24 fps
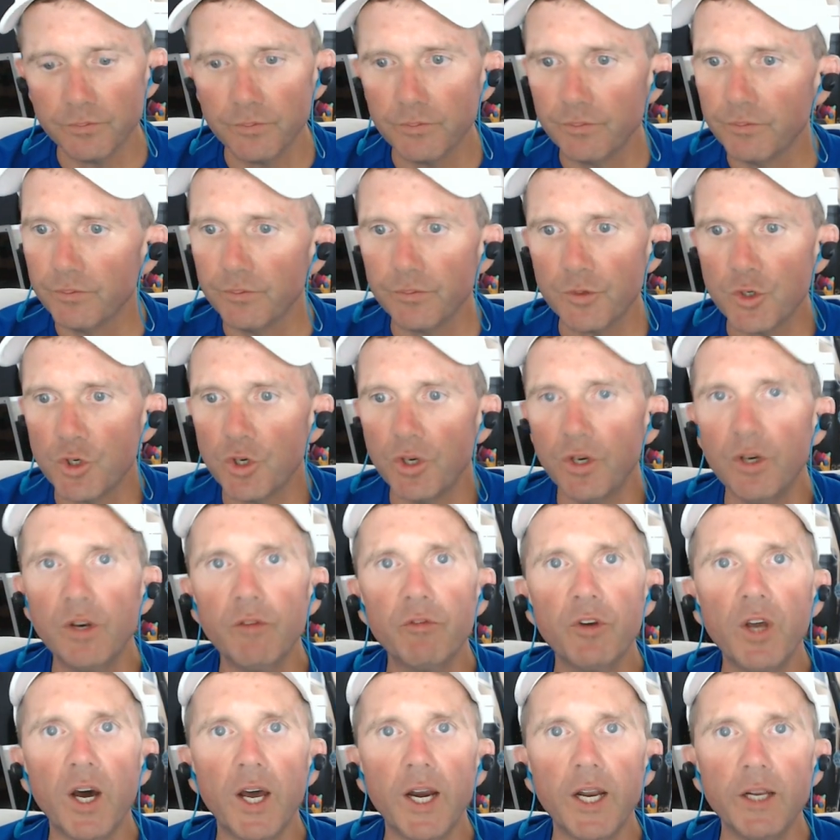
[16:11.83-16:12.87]
Shouldn't have
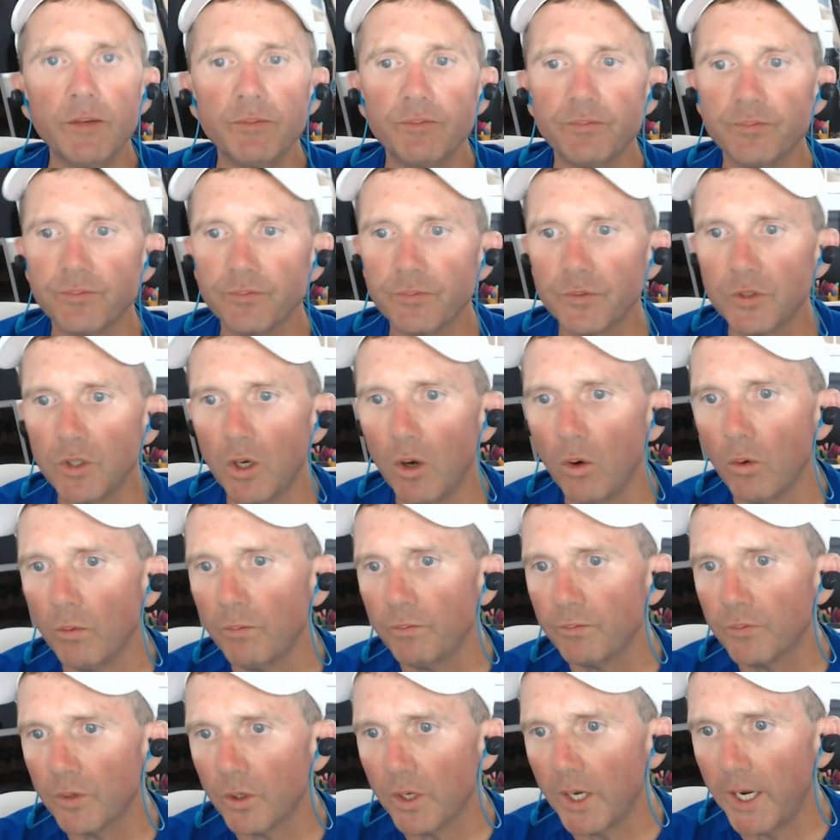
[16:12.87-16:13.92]
done it. So,
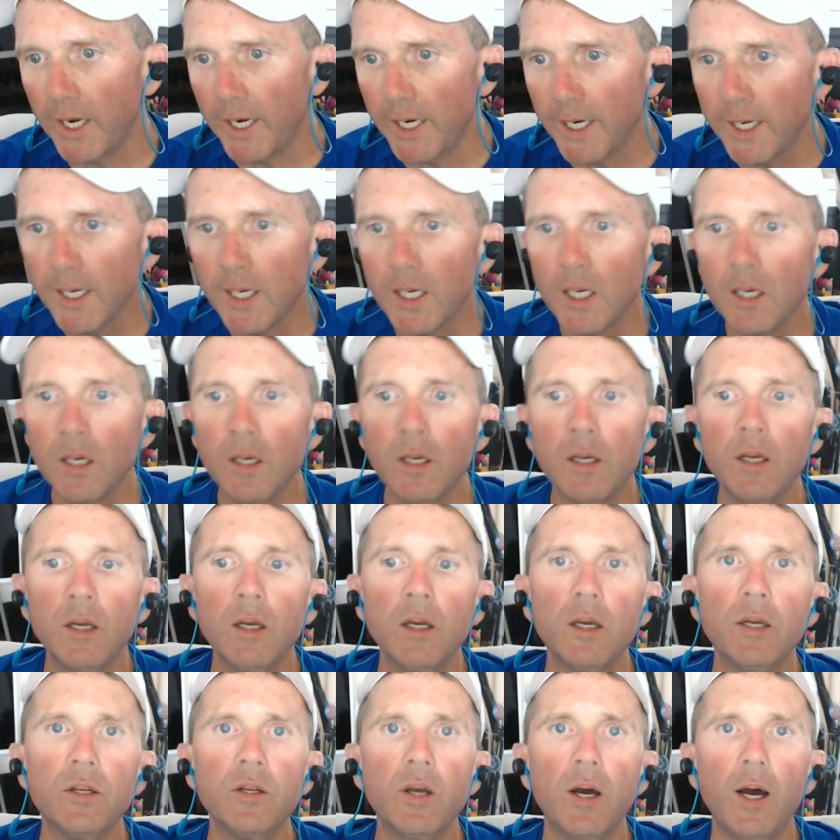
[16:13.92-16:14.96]
okay.
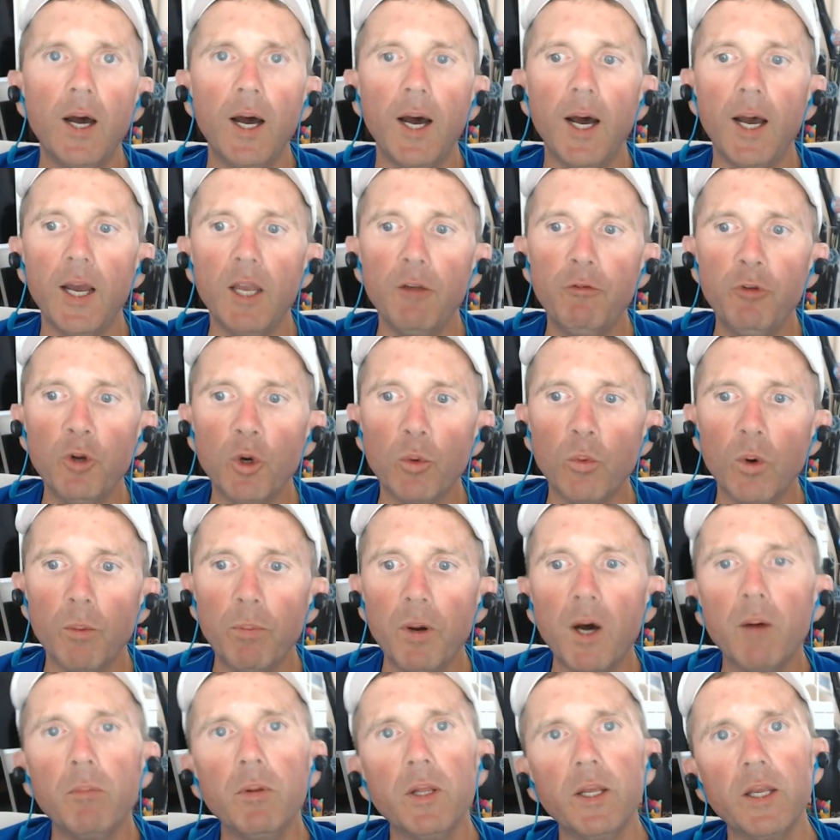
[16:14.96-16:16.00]
If you're a
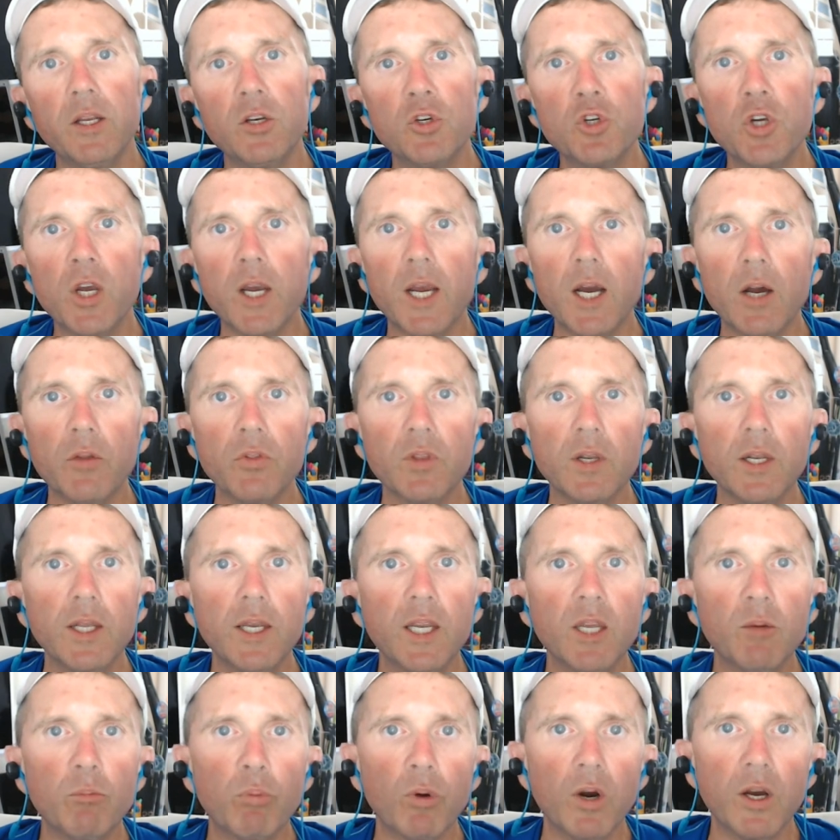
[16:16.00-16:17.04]
Republican, check out the
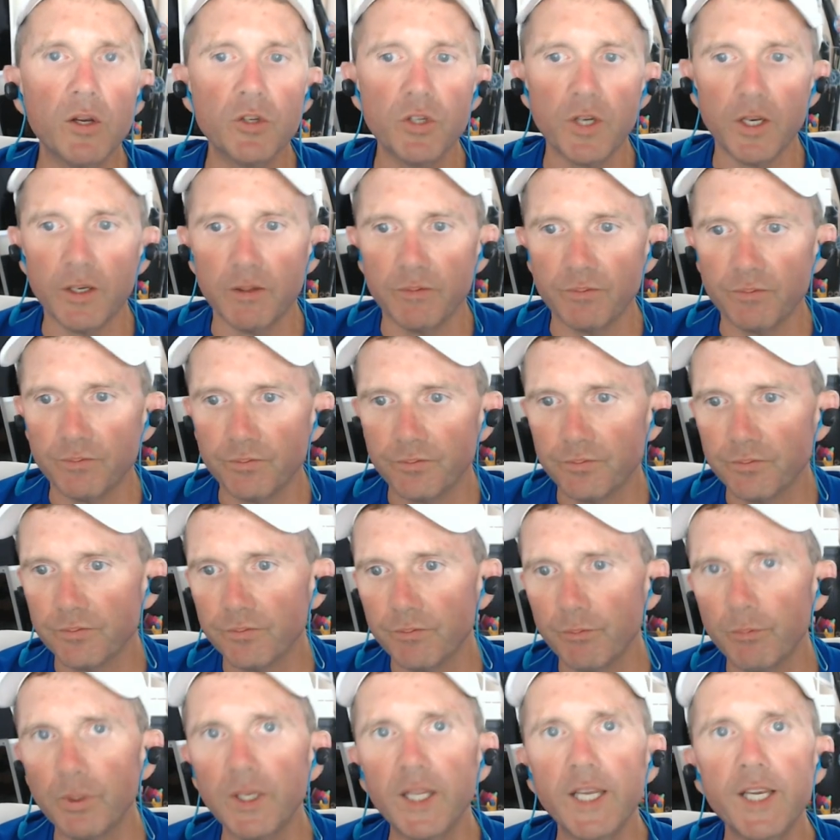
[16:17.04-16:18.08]
Lincoln Project,
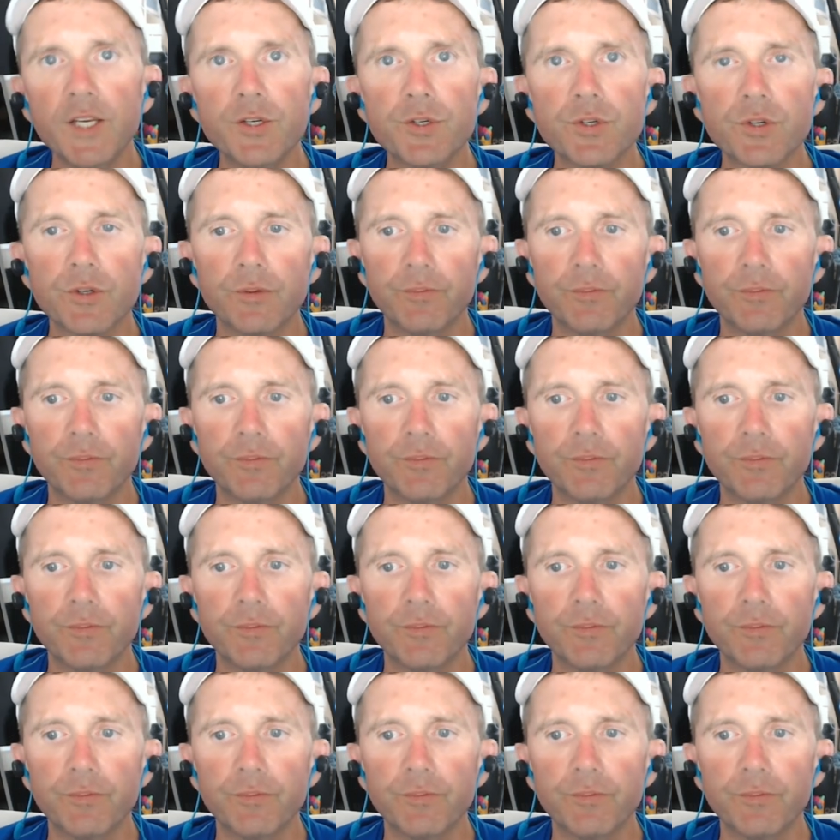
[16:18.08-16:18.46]
please.